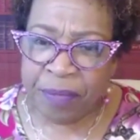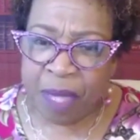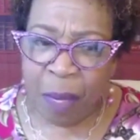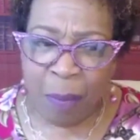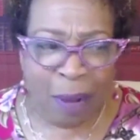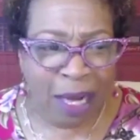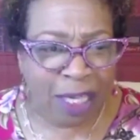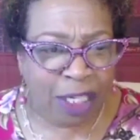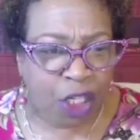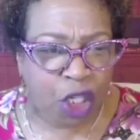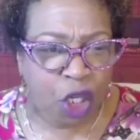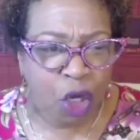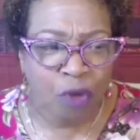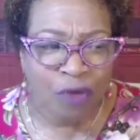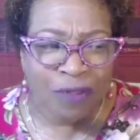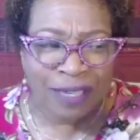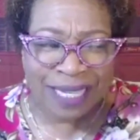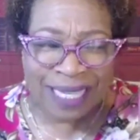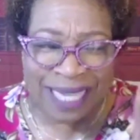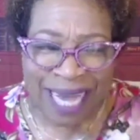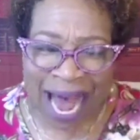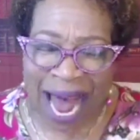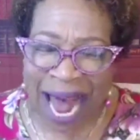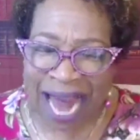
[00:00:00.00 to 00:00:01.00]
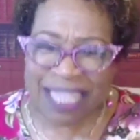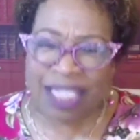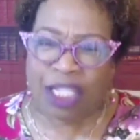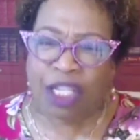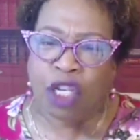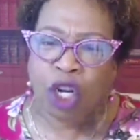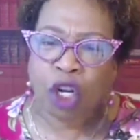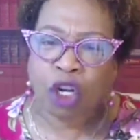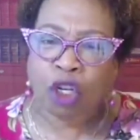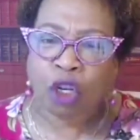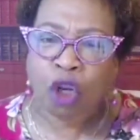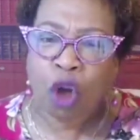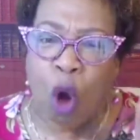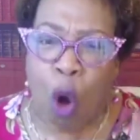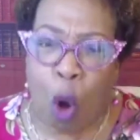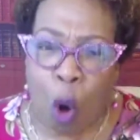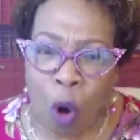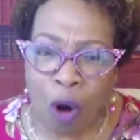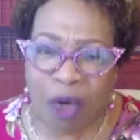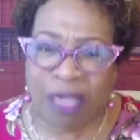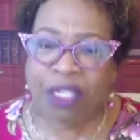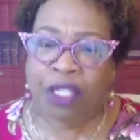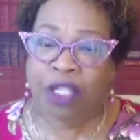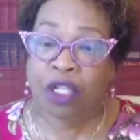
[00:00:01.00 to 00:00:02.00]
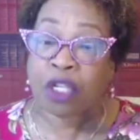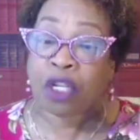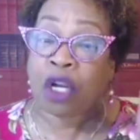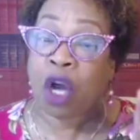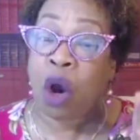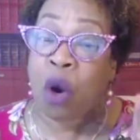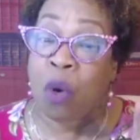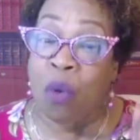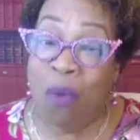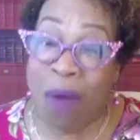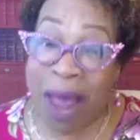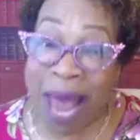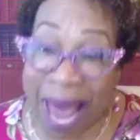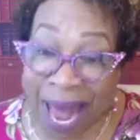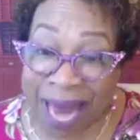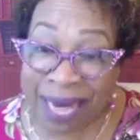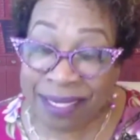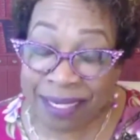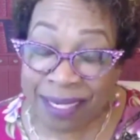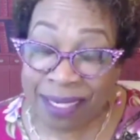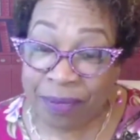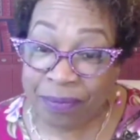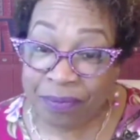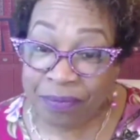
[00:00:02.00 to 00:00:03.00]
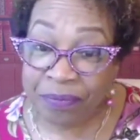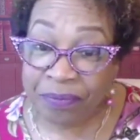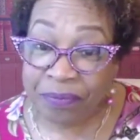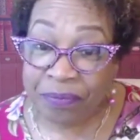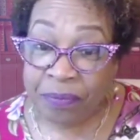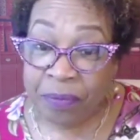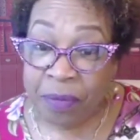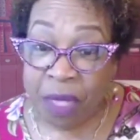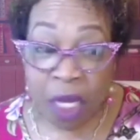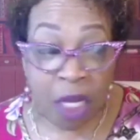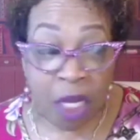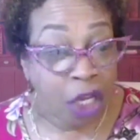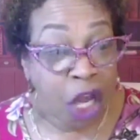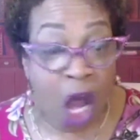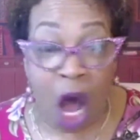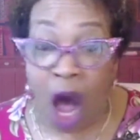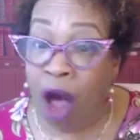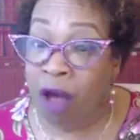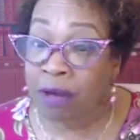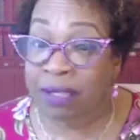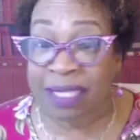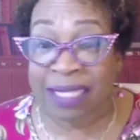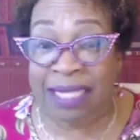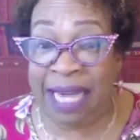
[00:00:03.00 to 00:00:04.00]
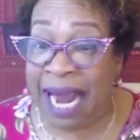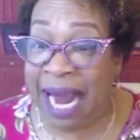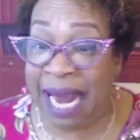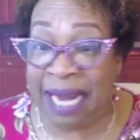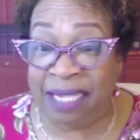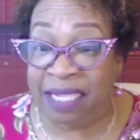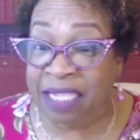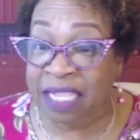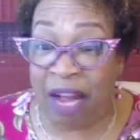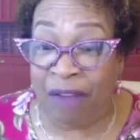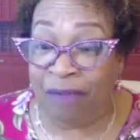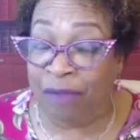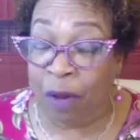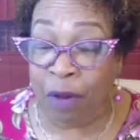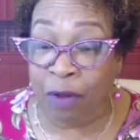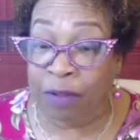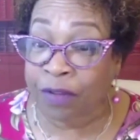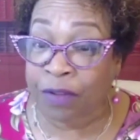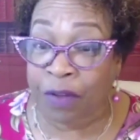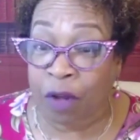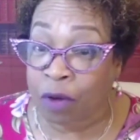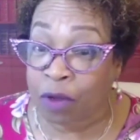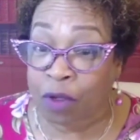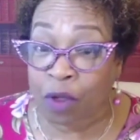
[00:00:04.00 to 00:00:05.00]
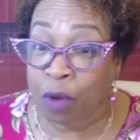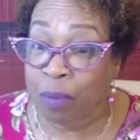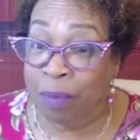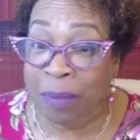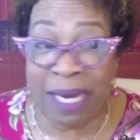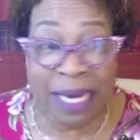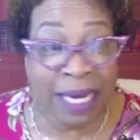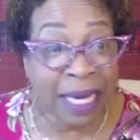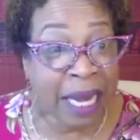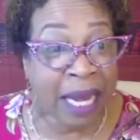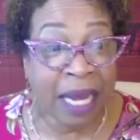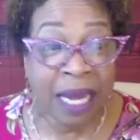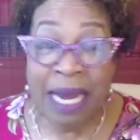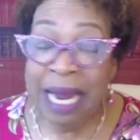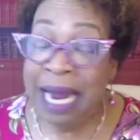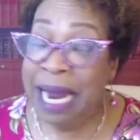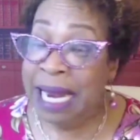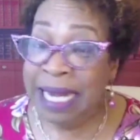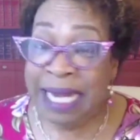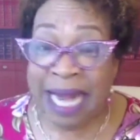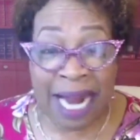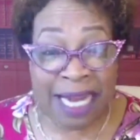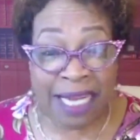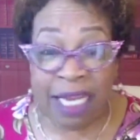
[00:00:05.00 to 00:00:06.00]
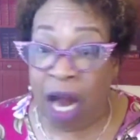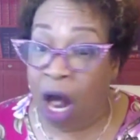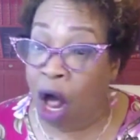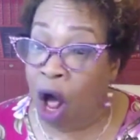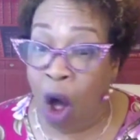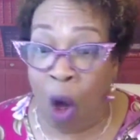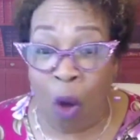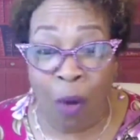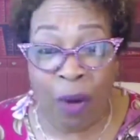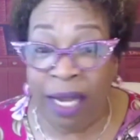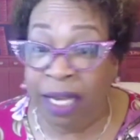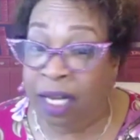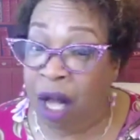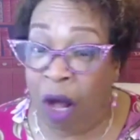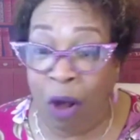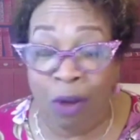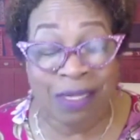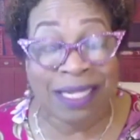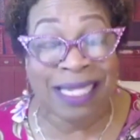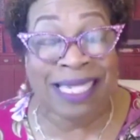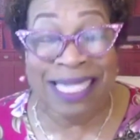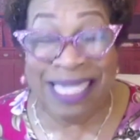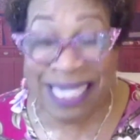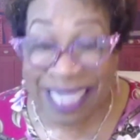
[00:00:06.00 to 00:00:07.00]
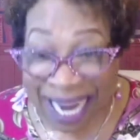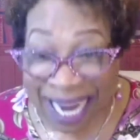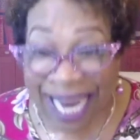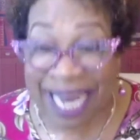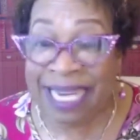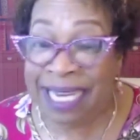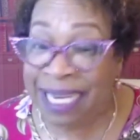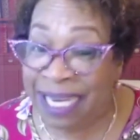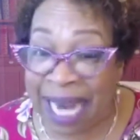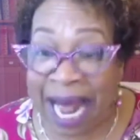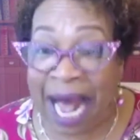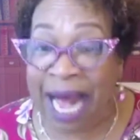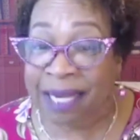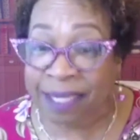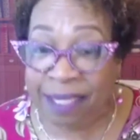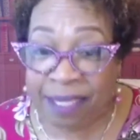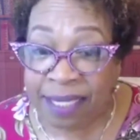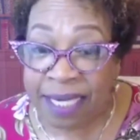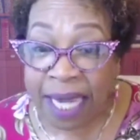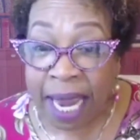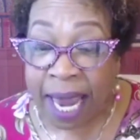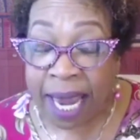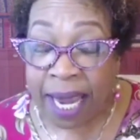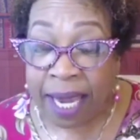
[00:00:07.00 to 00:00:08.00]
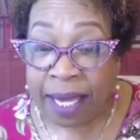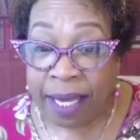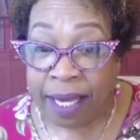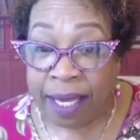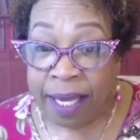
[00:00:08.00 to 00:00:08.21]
But you got to course correct. Y'all saying stuff on social media that the Holy Ghost did not say.